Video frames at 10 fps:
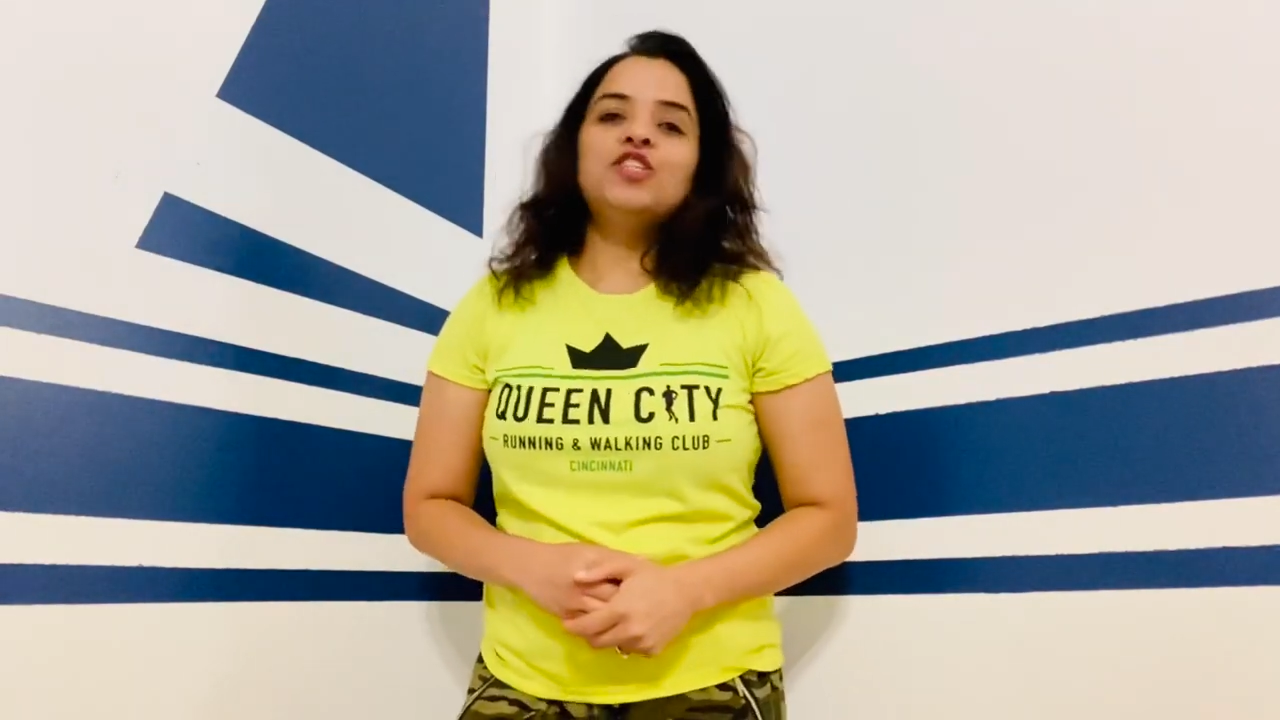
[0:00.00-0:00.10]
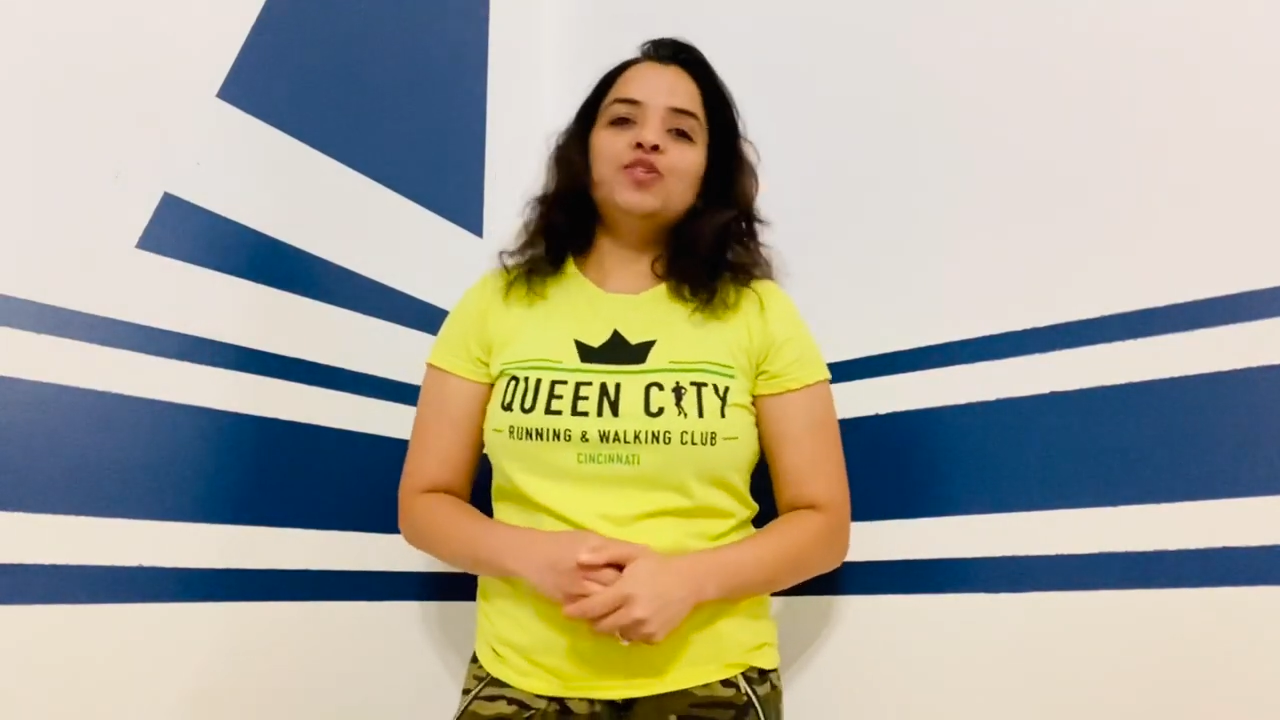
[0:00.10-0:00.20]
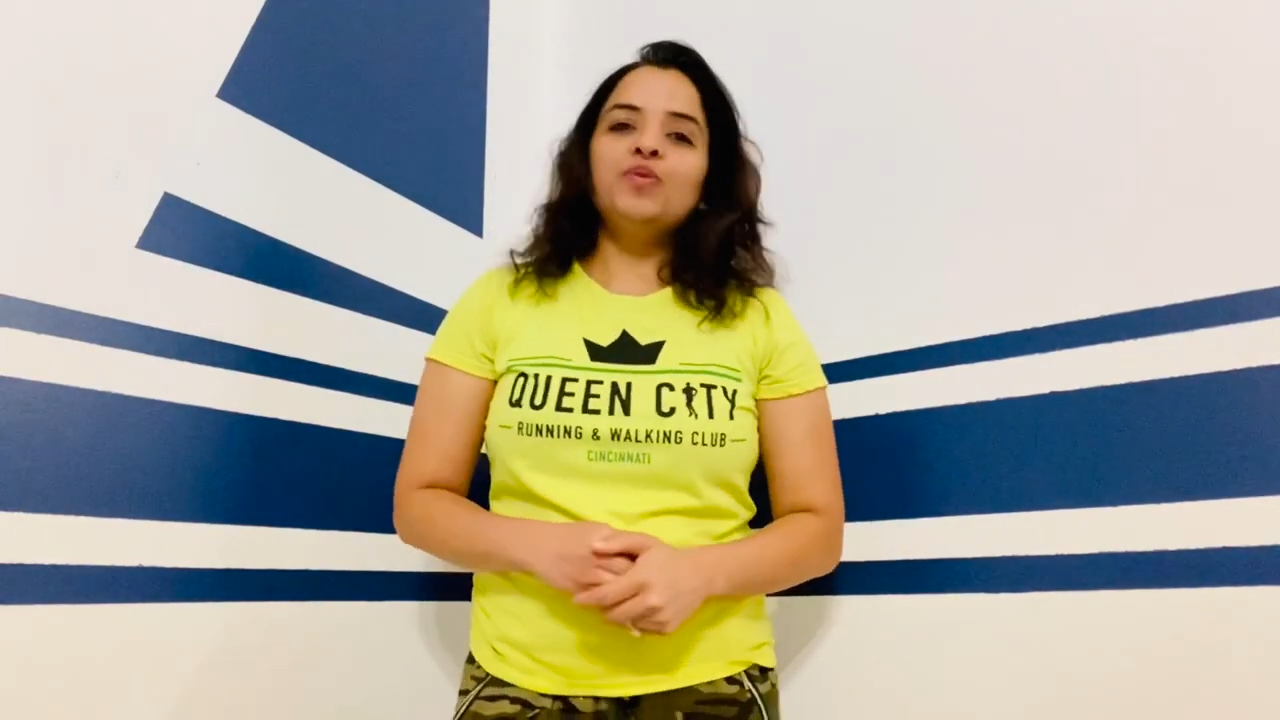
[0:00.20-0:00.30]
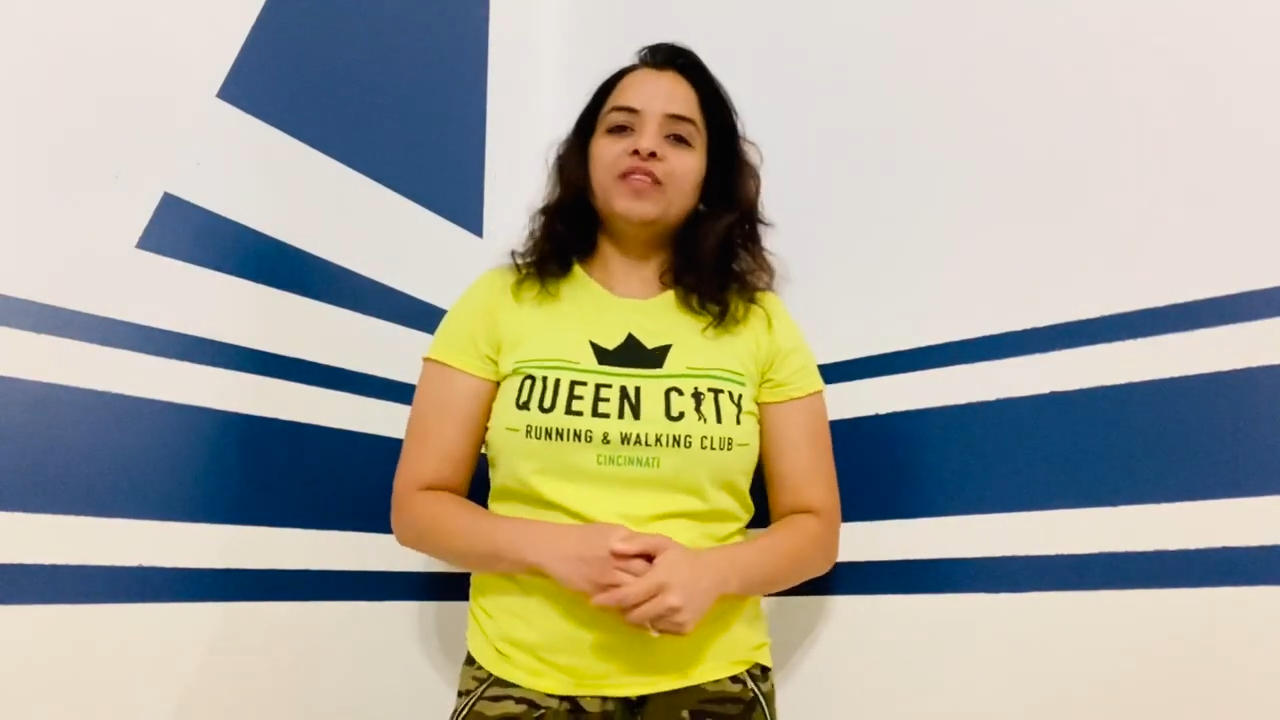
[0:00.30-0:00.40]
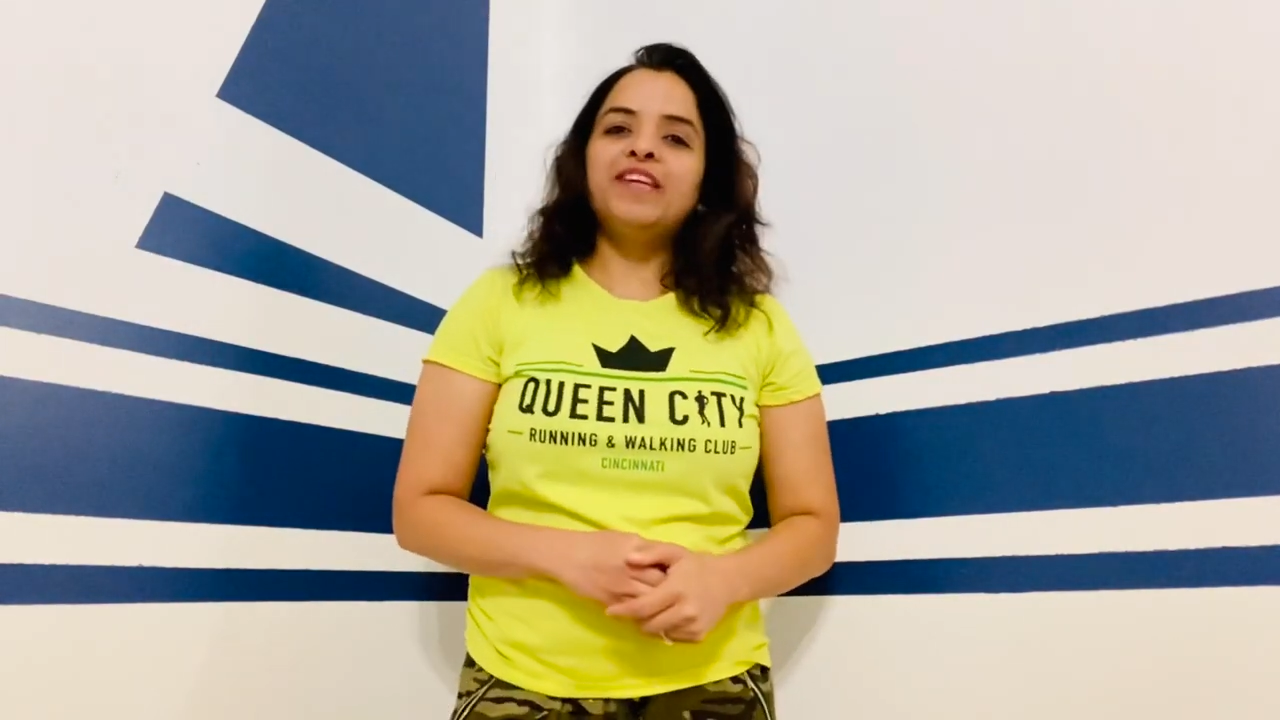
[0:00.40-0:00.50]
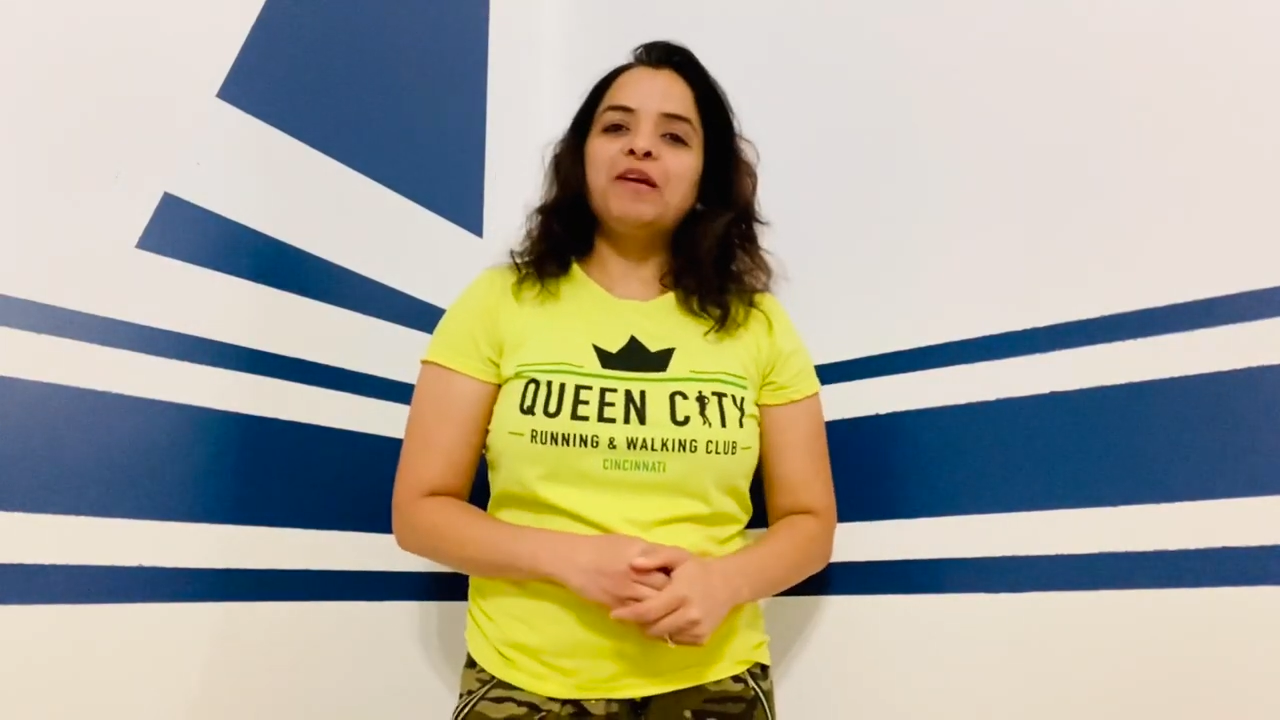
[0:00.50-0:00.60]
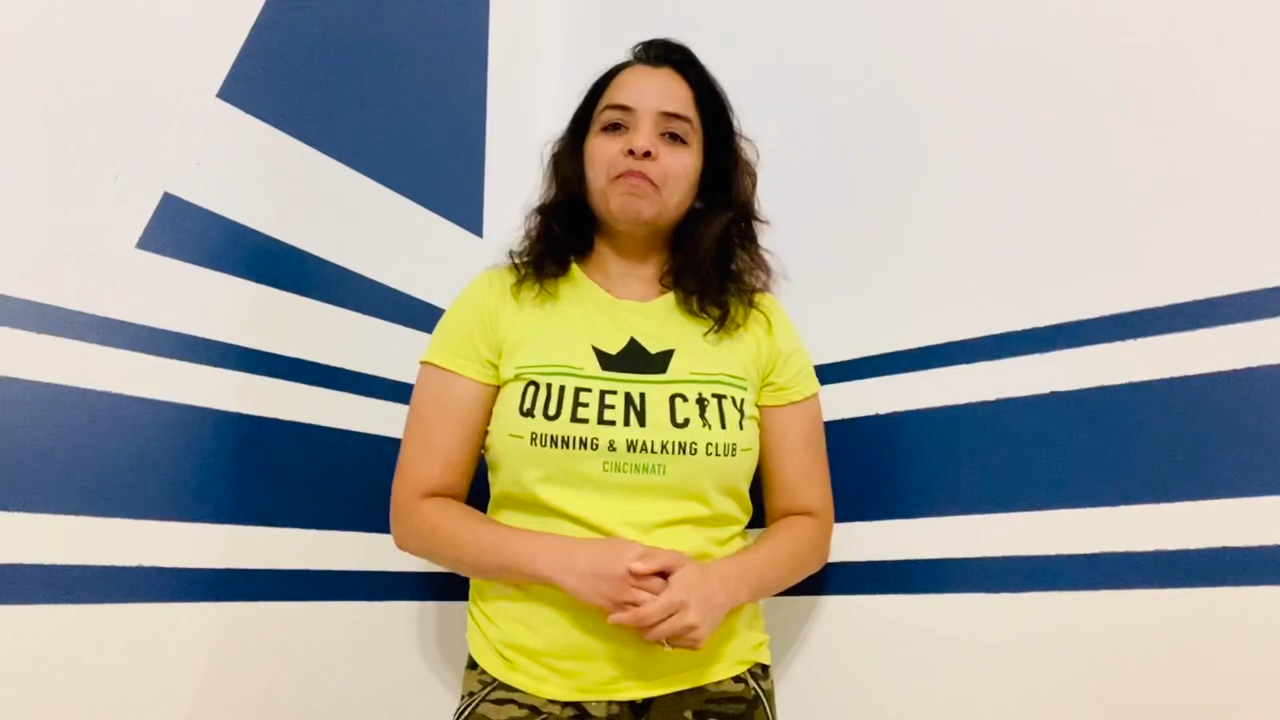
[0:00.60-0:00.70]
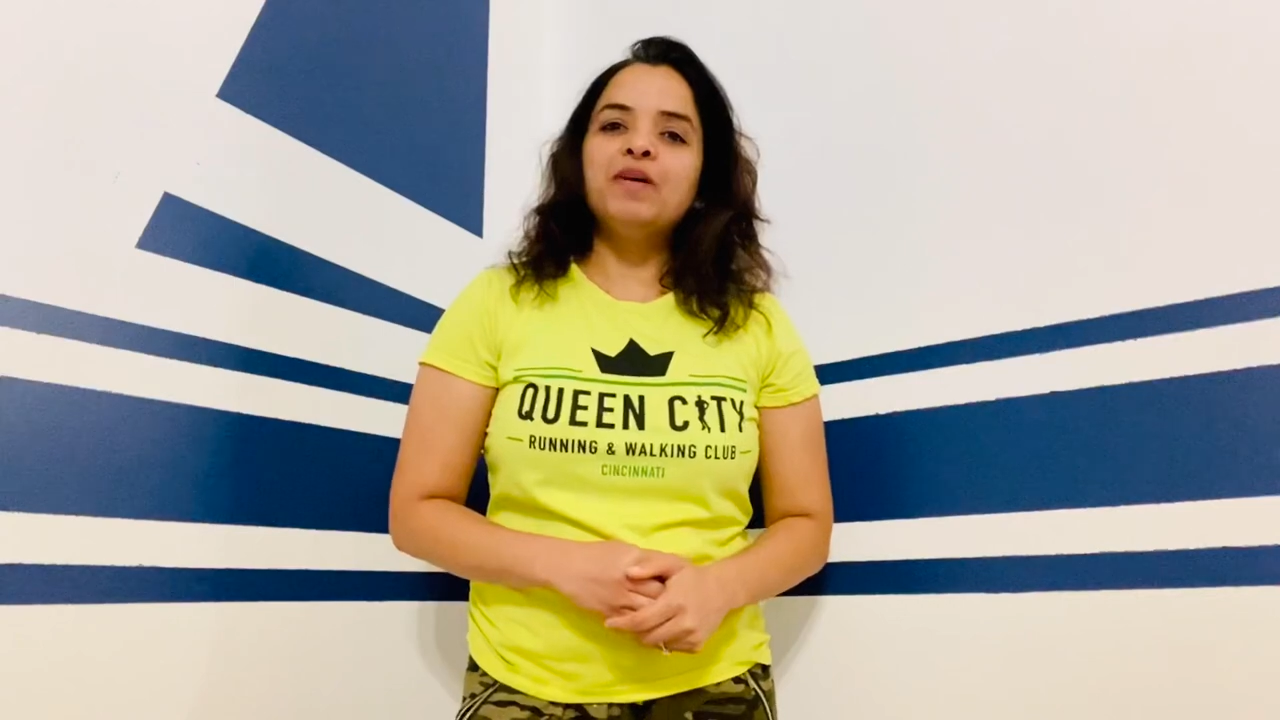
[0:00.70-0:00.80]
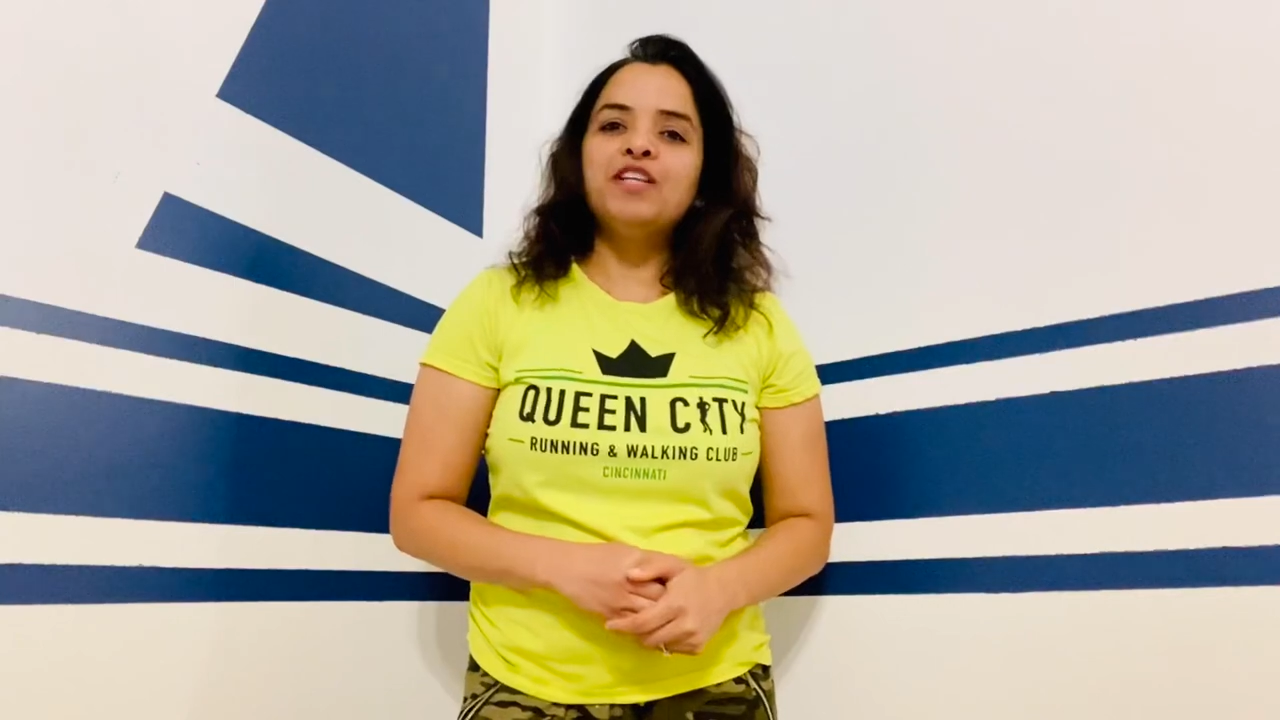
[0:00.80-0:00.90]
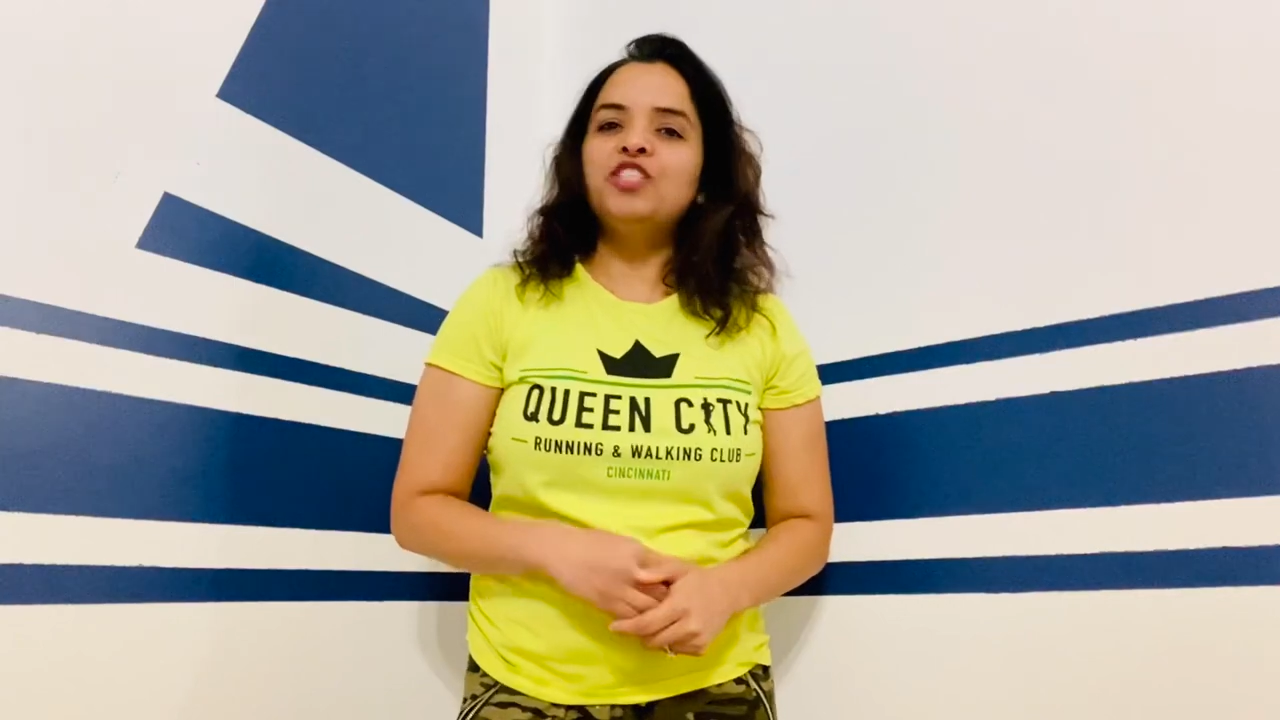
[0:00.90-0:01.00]
don't
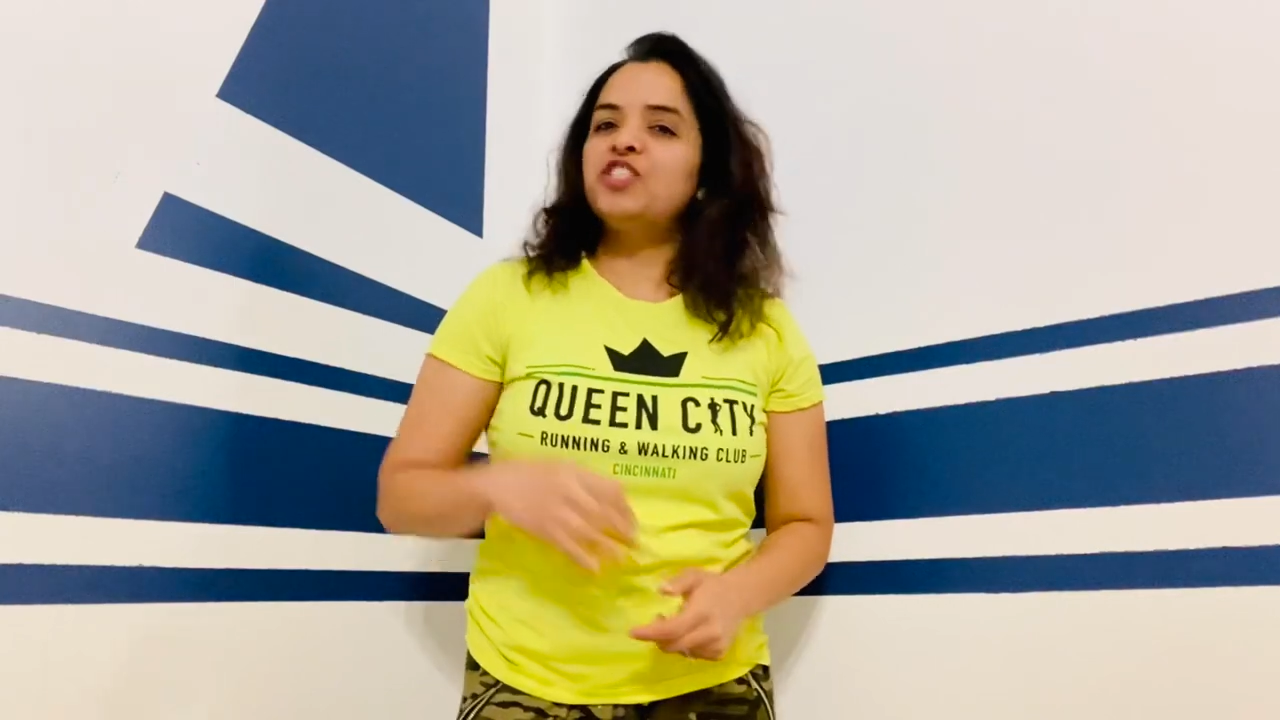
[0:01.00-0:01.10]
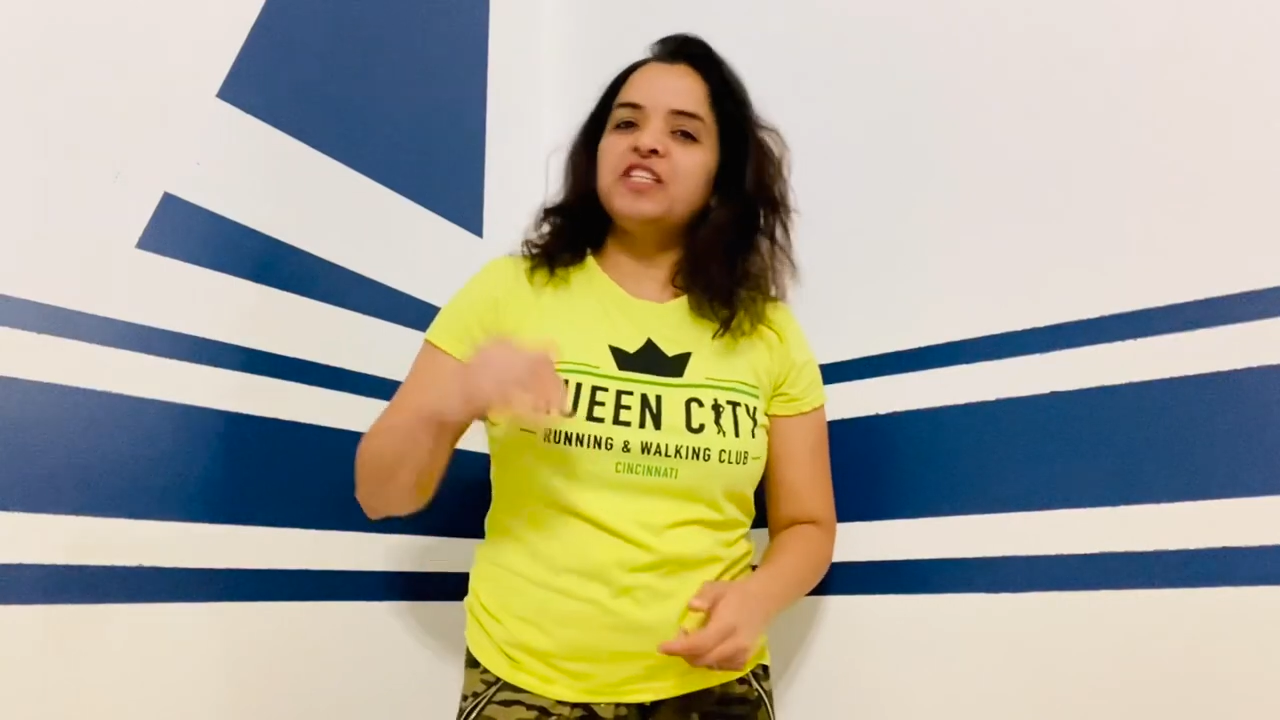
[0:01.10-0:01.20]
think much,